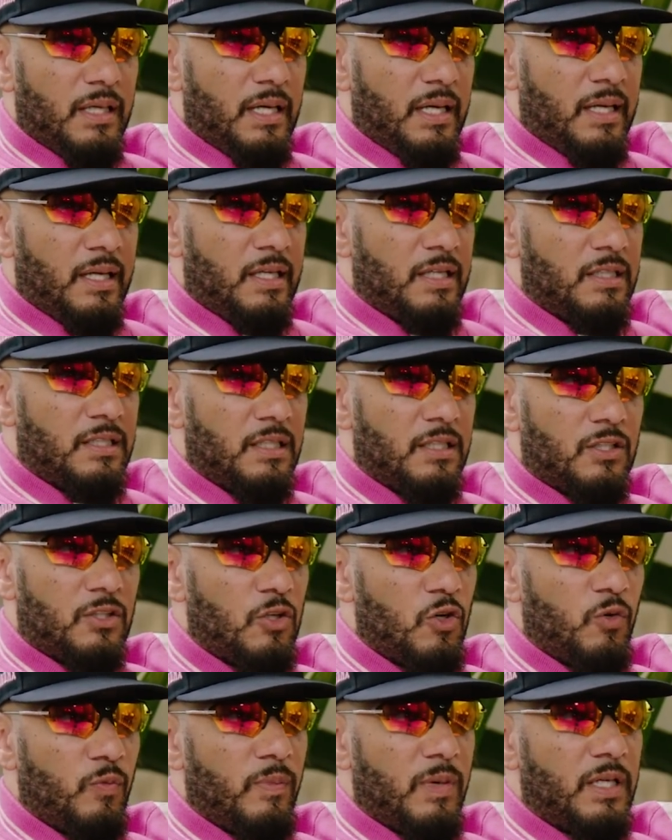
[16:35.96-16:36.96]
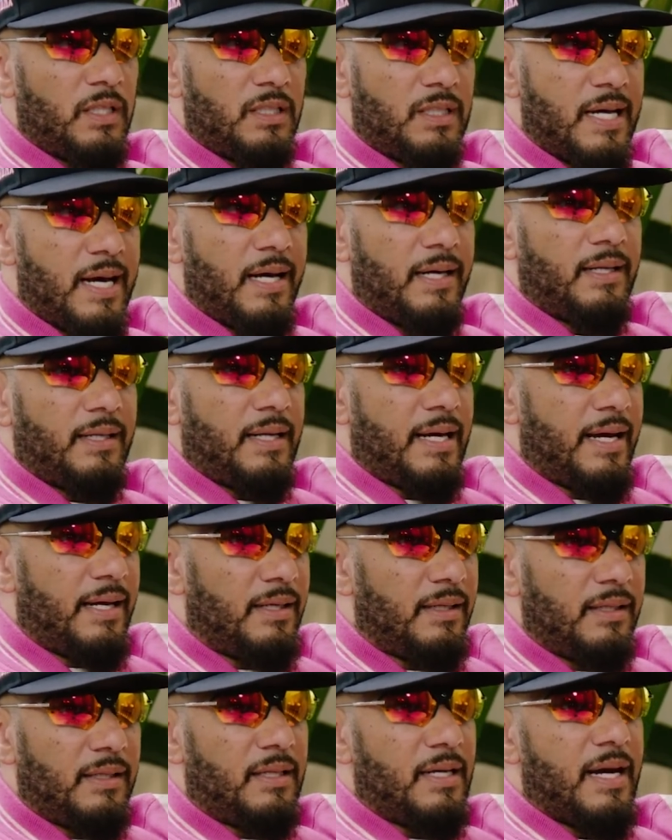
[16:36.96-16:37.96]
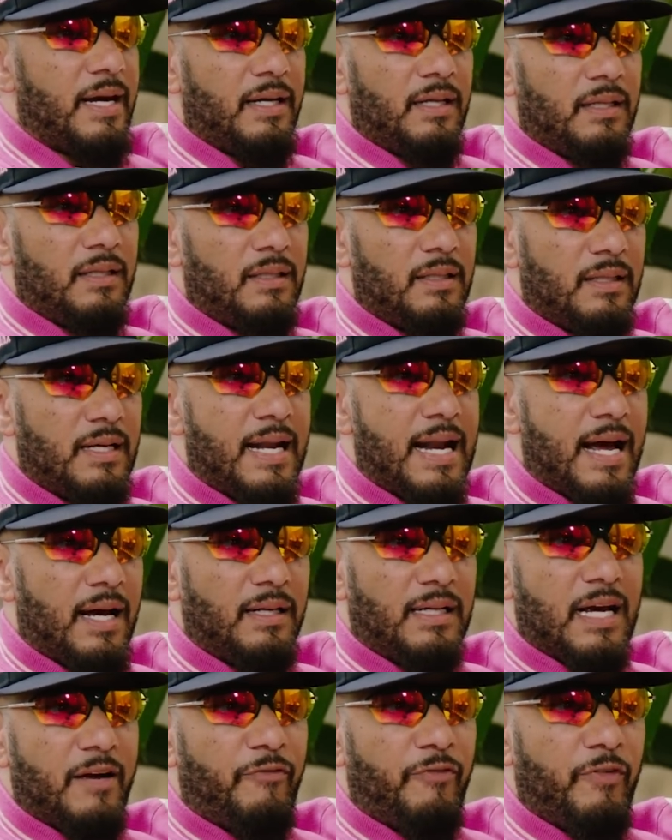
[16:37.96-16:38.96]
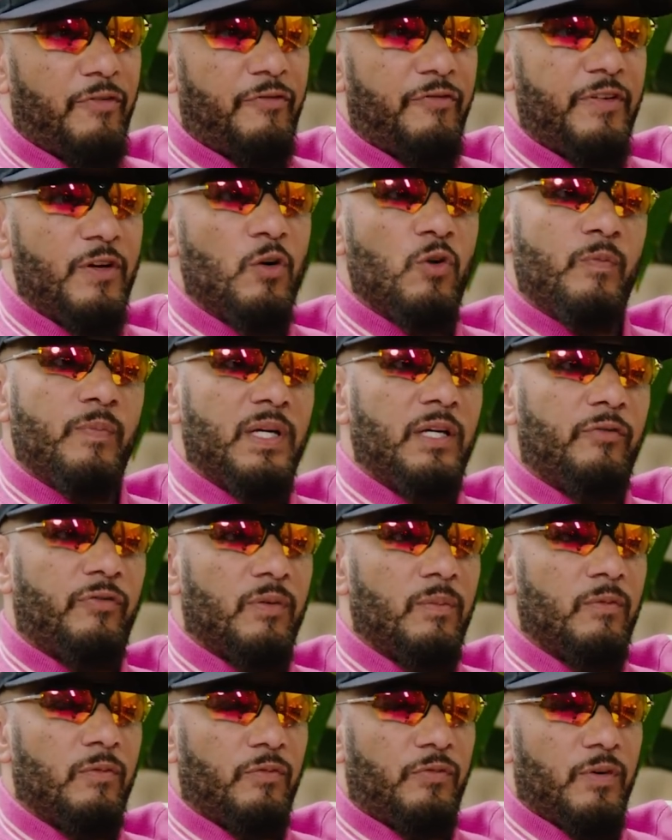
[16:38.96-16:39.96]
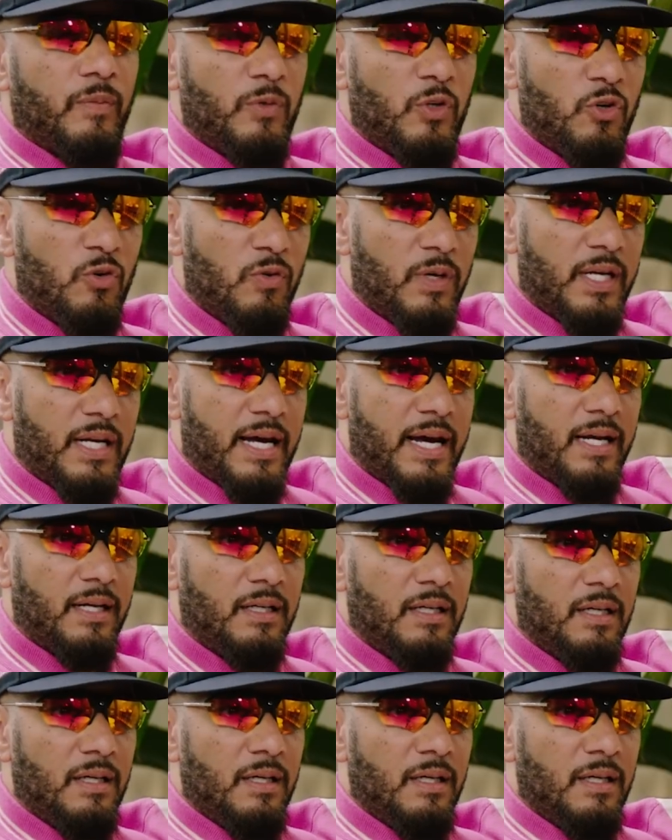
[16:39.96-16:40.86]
And it's just so much that, that, that, that, I, that fulfilled me from, from doing that,